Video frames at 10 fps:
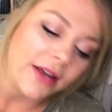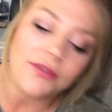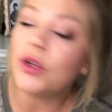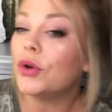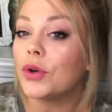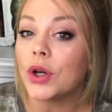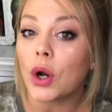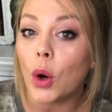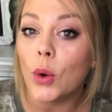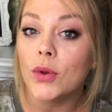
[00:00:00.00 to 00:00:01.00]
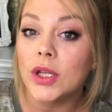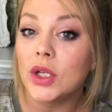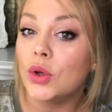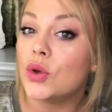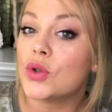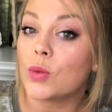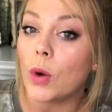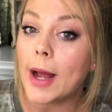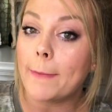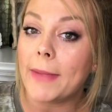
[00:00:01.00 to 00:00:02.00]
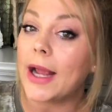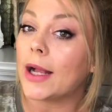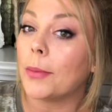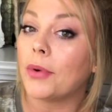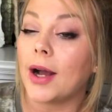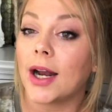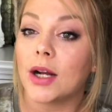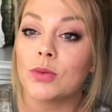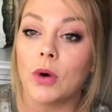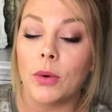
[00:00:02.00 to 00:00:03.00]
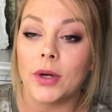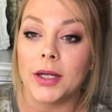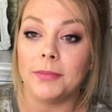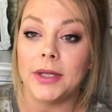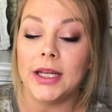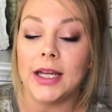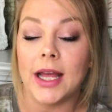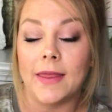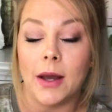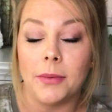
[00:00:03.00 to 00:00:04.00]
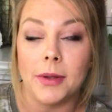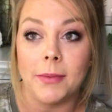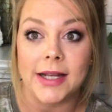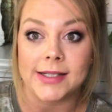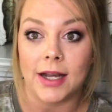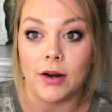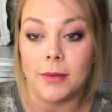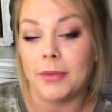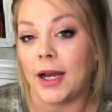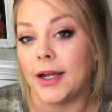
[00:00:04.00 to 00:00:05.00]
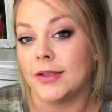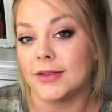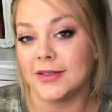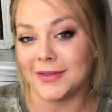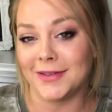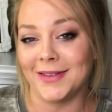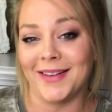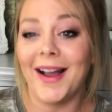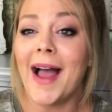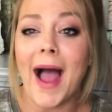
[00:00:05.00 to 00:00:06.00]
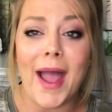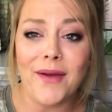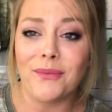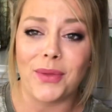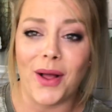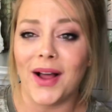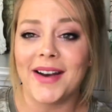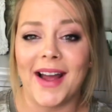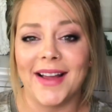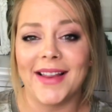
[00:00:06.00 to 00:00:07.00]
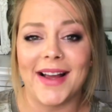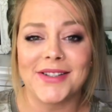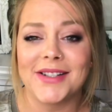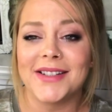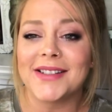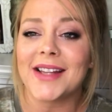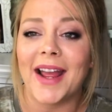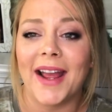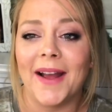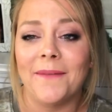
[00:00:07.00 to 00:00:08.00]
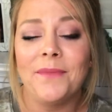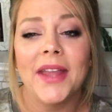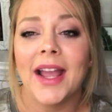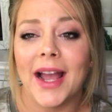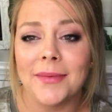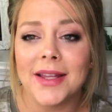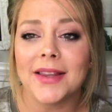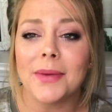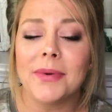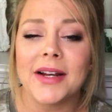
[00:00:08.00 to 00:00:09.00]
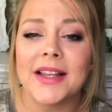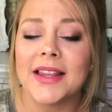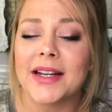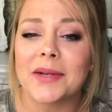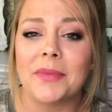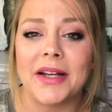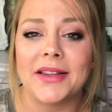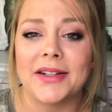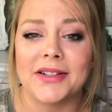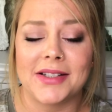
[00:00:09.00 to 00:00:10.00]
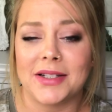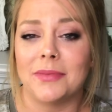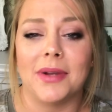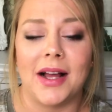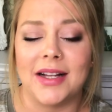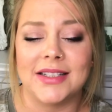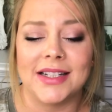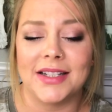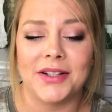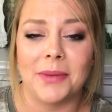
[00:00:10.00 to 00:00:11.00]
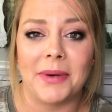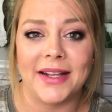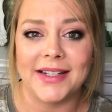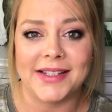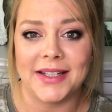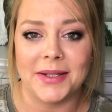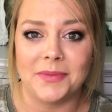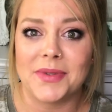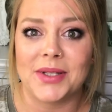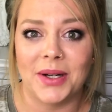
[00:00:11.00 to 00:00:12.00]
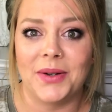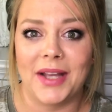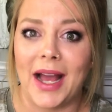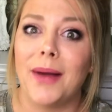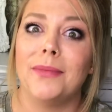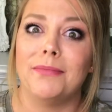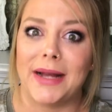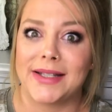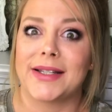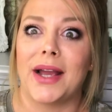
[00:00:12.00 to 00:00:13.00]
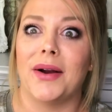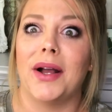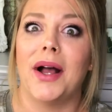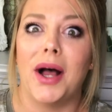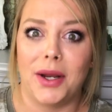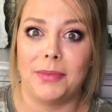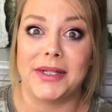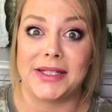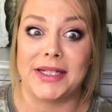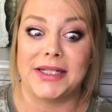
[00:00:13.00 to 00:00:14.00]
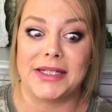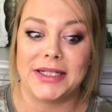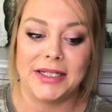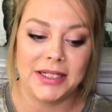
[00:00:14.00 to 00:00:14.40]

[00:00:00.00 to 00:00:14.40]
If you could only use one makeup product, what would it be? And that would be mascara. Bye. I have blonde eyelashes, and I mean, they're pretty thick, but they're still blonde, and you can barely see them. So yeah, mascara, 100%.